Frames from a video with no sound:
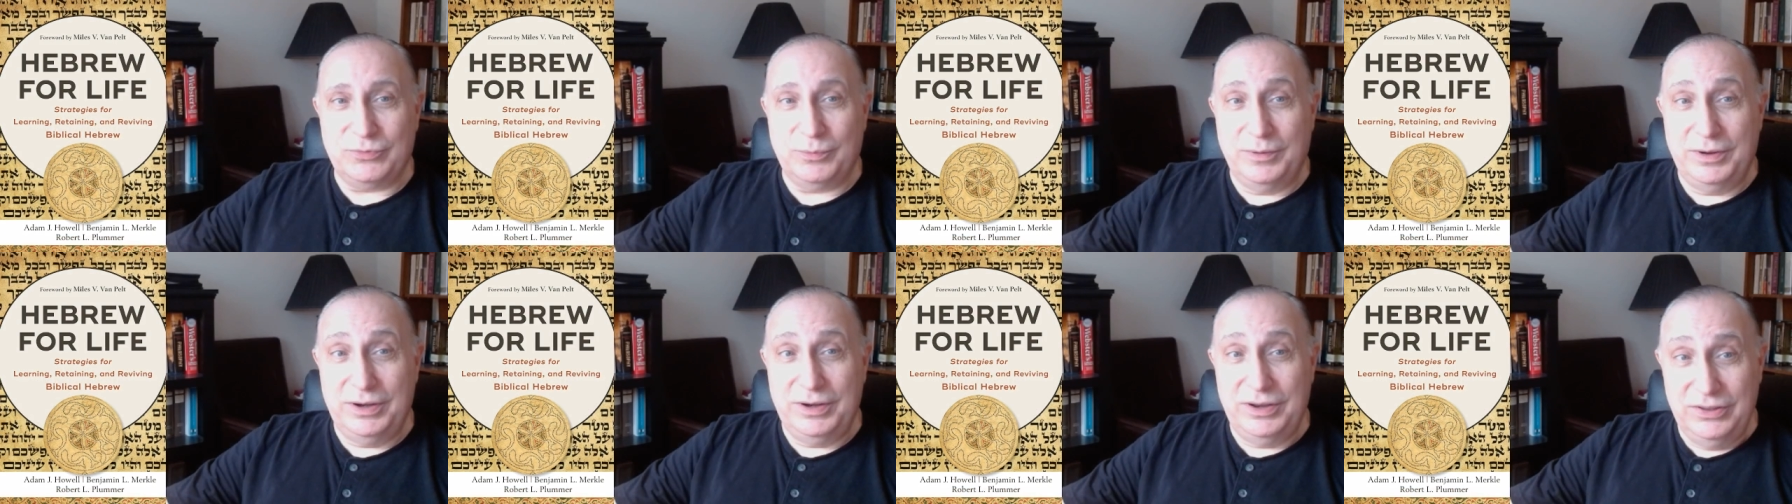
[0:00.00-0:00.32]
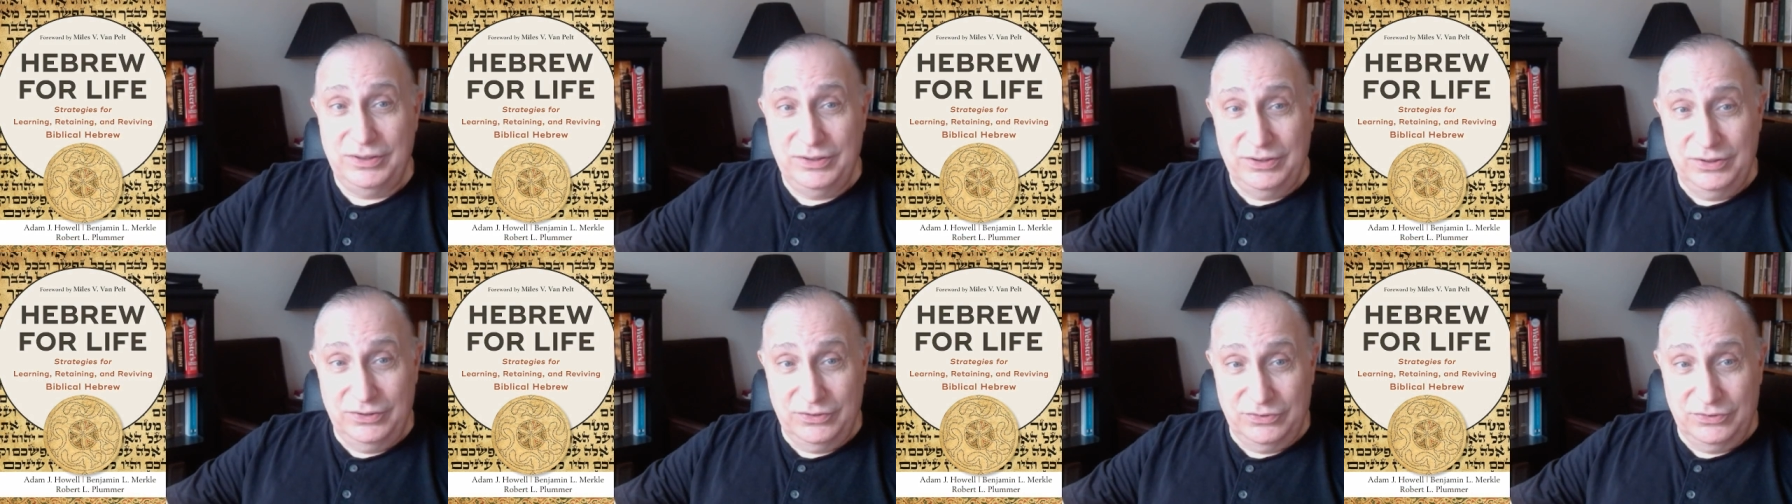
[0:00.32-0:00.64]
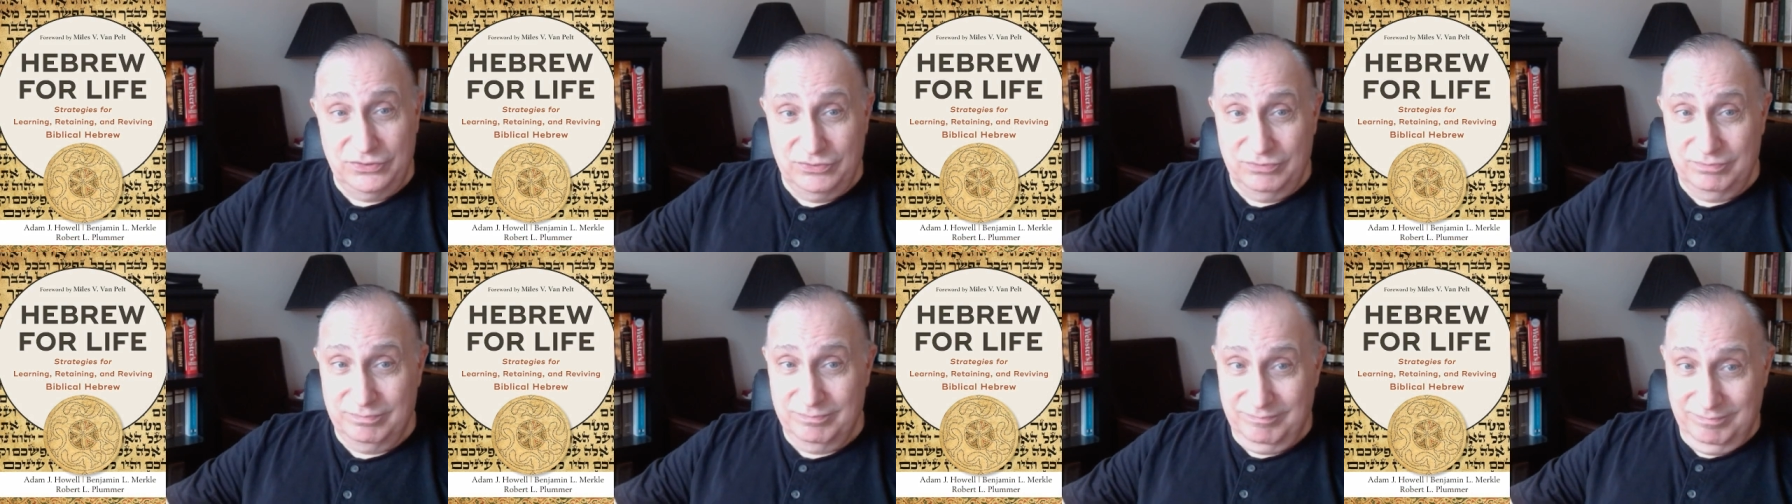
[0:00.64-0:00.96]
one is
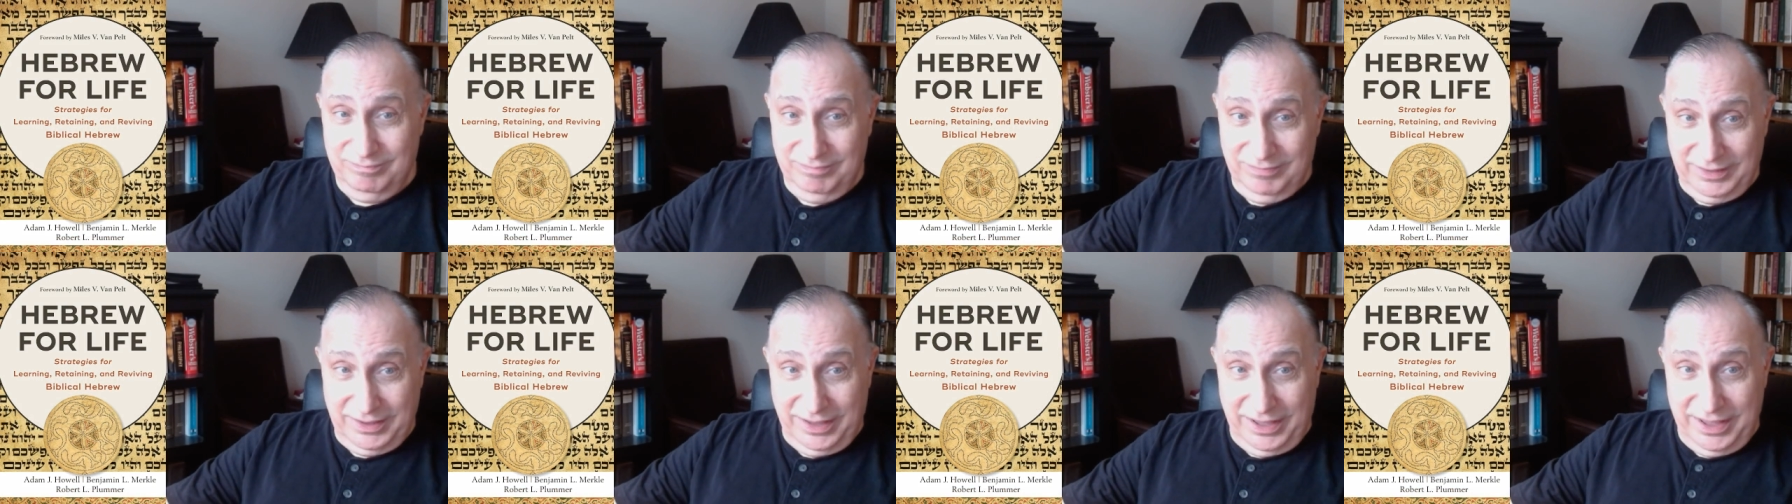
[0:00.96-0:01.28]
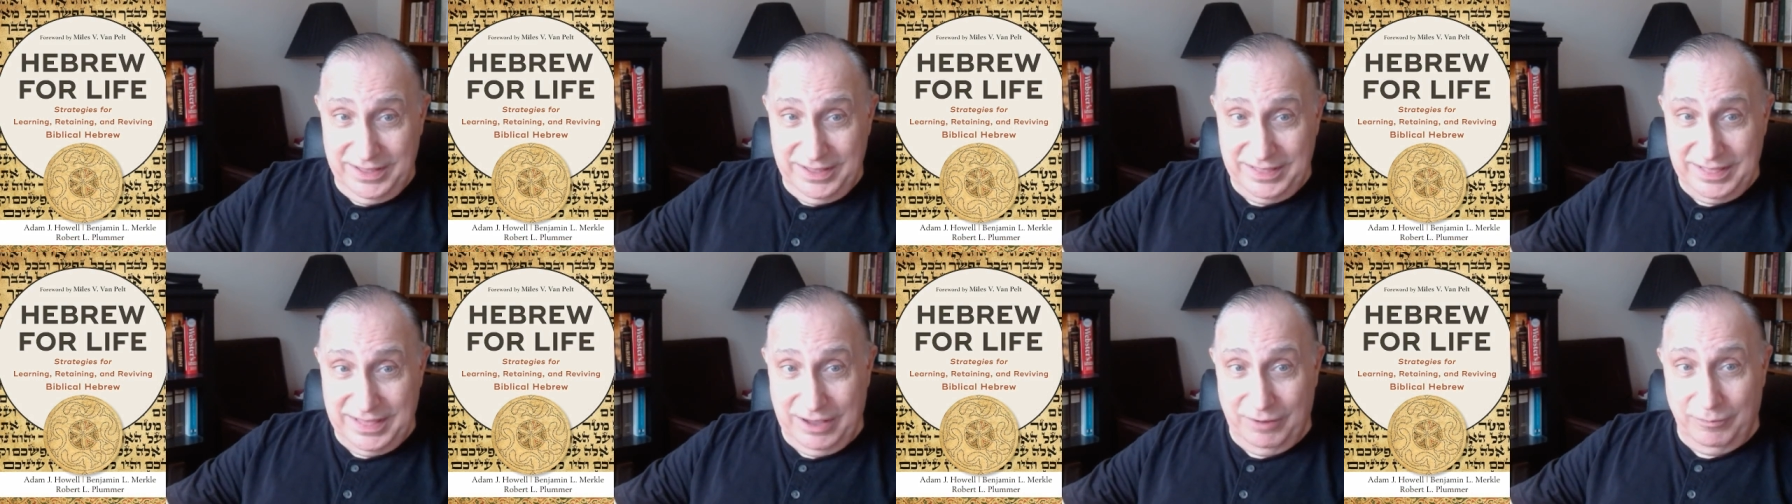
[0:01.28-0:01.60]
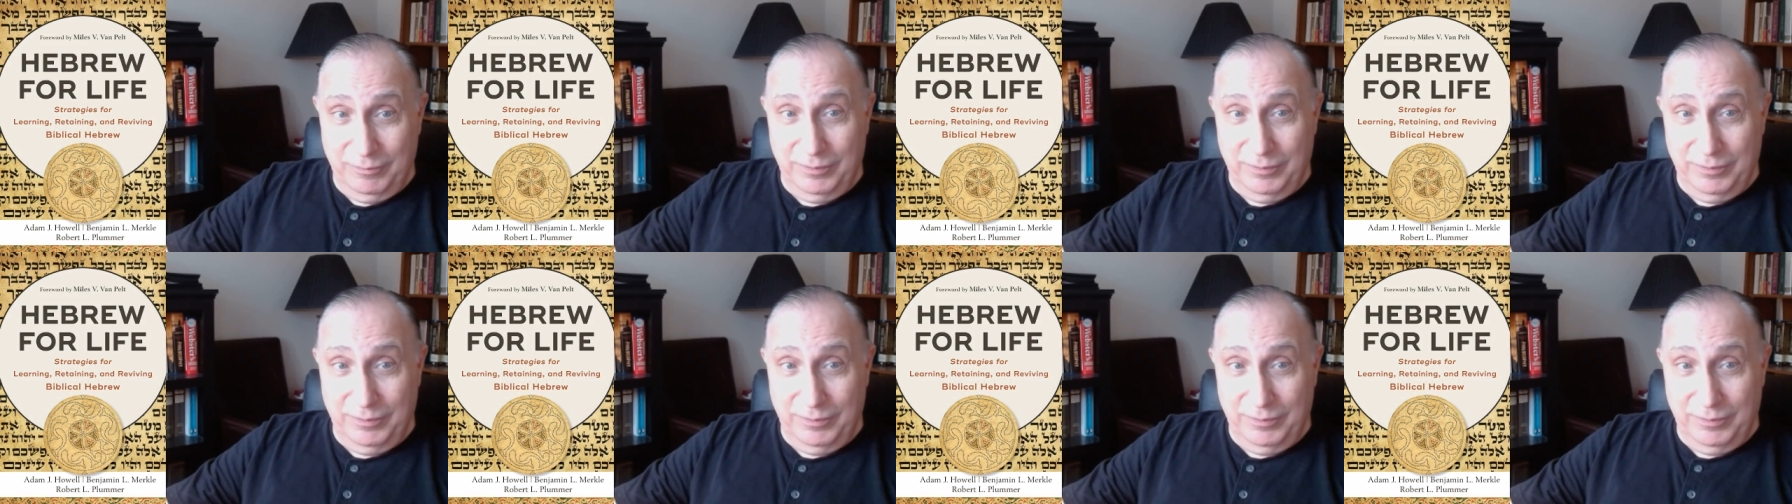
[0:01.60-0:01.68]
like that.